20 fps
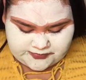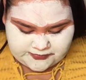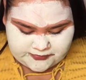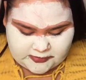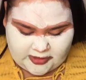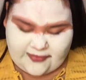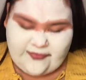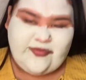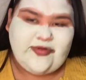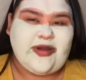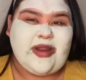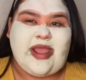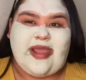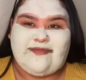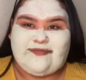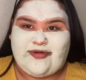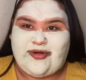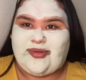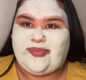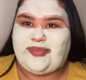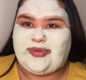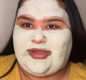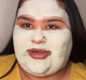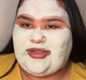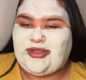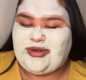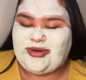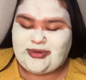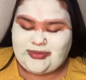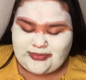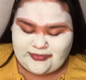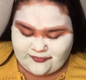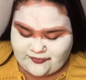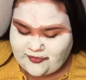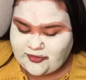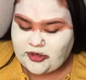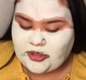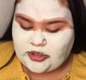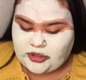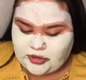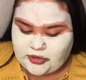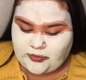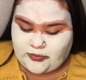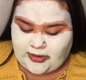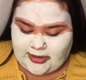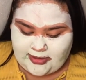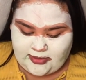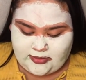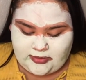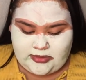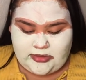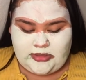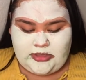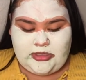Not forever, but you know, for a good while.